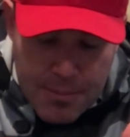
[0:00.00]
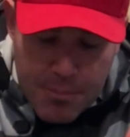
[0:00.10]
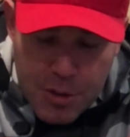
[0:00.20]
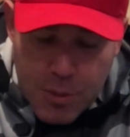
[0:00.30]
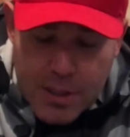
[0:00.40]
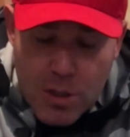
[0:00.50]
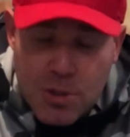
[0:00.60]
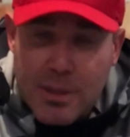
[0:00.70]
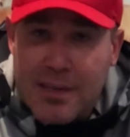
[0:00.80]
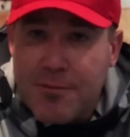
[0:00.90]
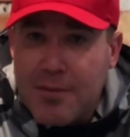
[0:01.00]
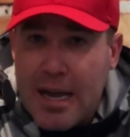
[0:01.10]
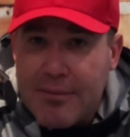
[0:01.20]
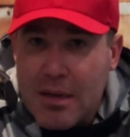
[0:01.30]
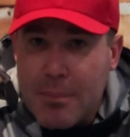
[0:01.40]
But you can also get a
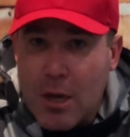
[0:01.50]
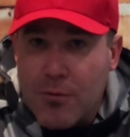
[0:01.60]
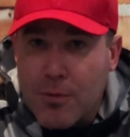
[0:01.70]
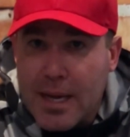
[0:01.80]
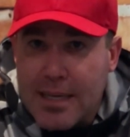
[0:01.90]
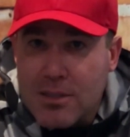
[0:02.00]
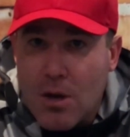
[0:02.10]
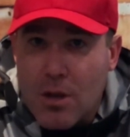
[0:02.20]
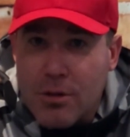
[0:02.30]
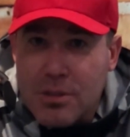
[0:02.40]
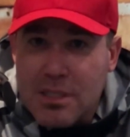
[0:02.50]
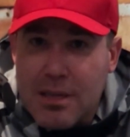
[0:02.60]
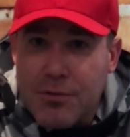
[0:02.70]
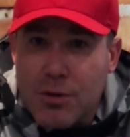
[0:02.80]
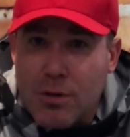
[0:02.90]
5 ml for $8
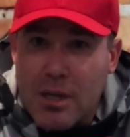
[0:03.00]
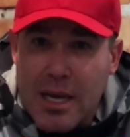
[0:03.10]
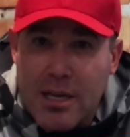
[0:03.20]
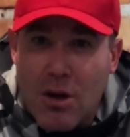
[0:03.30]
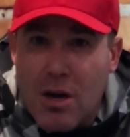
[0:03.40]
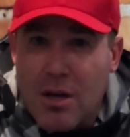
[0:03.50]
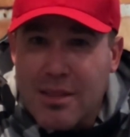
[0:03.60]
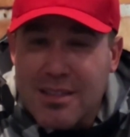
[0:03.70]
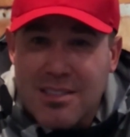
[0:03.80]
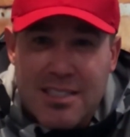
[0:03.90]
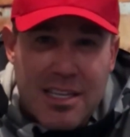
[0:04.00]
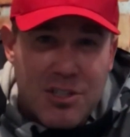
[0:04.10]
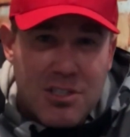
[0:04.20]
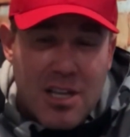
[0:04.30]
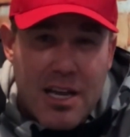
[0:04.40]
if you're kind of on the skittish
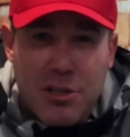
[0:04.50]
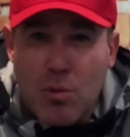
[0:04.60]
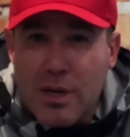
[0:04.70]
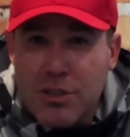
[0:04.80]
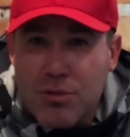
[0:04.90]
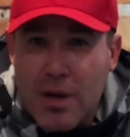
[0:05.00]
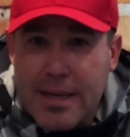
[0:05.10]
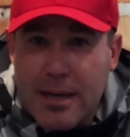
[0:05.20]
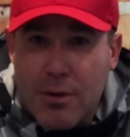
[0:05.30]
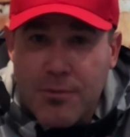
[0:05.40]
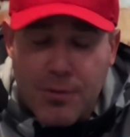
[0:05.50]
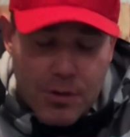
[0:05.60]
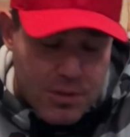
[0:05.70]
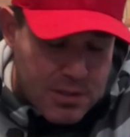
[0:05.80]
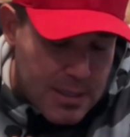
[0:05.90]
side you want to try it out
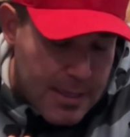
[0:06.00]
first.